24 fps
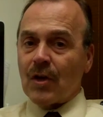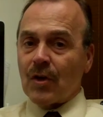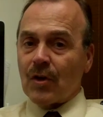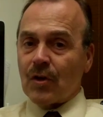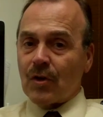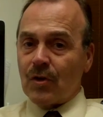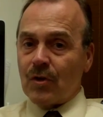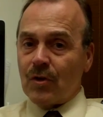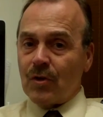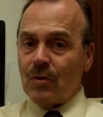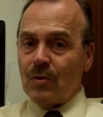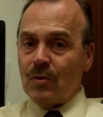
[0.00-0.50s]

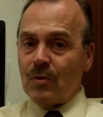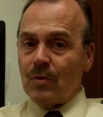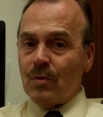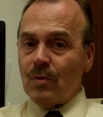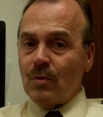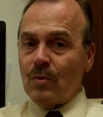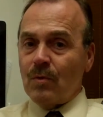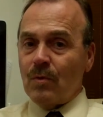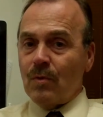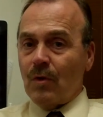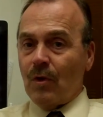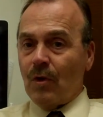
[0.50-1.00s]

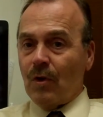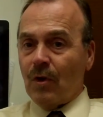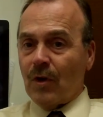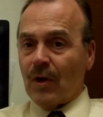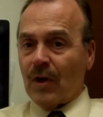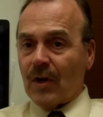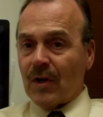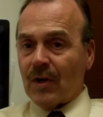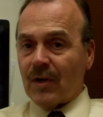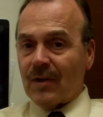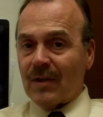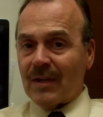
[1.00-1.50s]
you
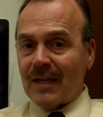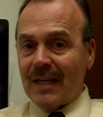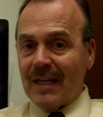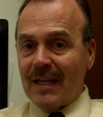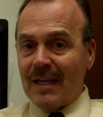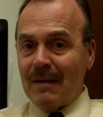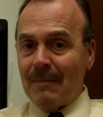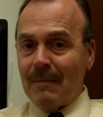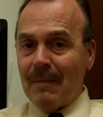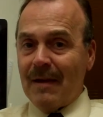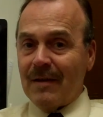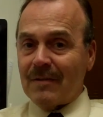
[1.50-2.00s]
look at
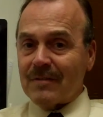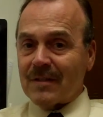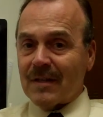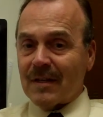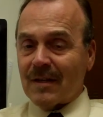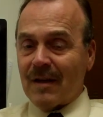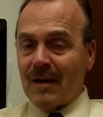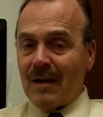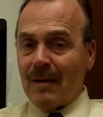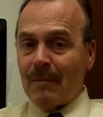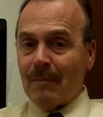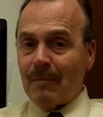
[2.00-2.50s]
the emails
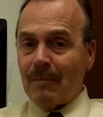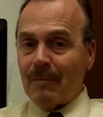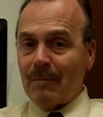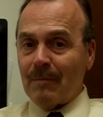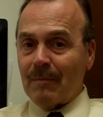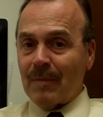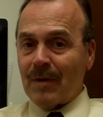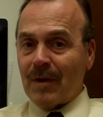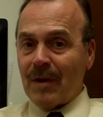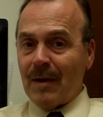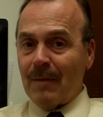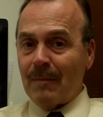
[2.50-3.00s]
that
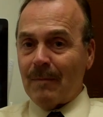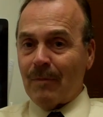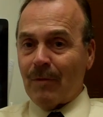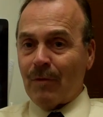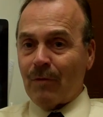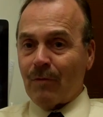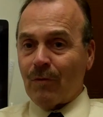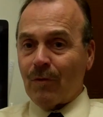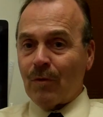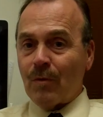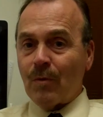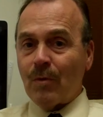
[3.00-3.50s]
come
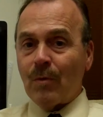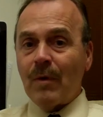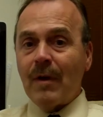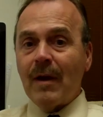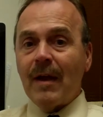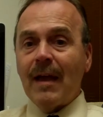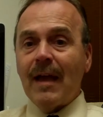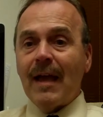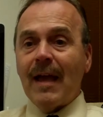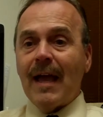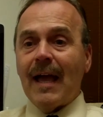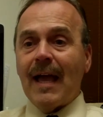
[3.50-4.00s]
through
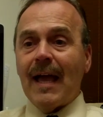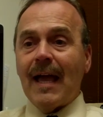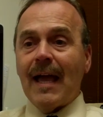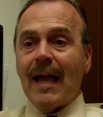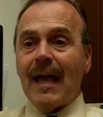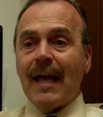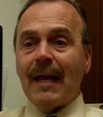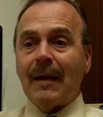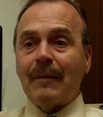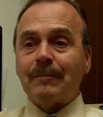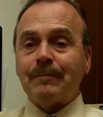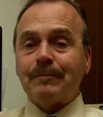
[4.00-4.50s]

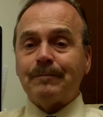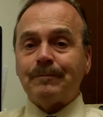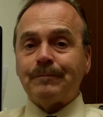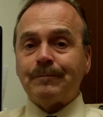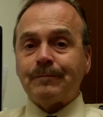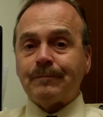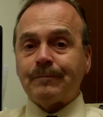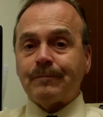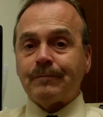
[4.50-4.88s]
and